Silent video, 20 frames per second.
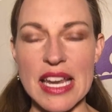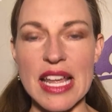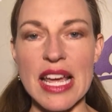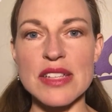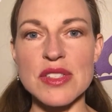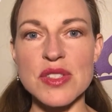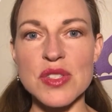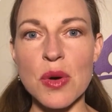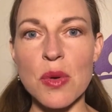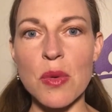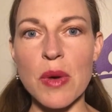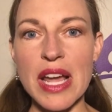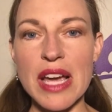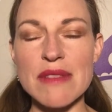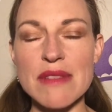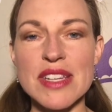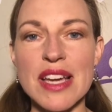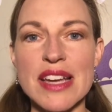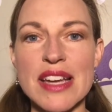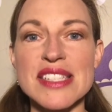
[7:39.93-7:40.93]
And so what
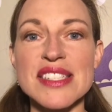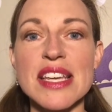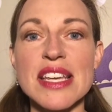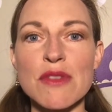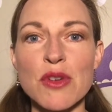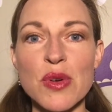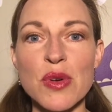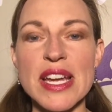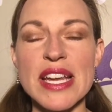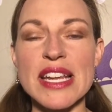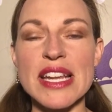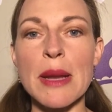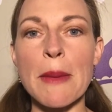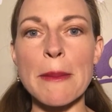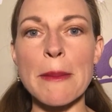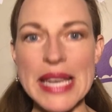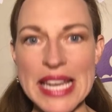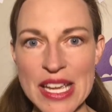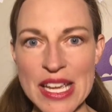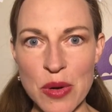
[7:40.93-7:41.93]
I've done is I've created a
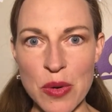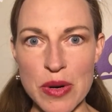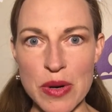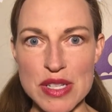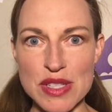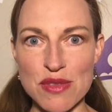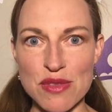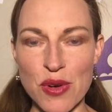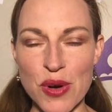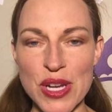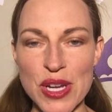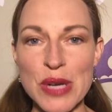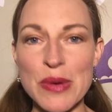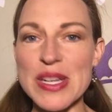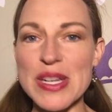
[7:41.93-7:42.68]
mini course for you.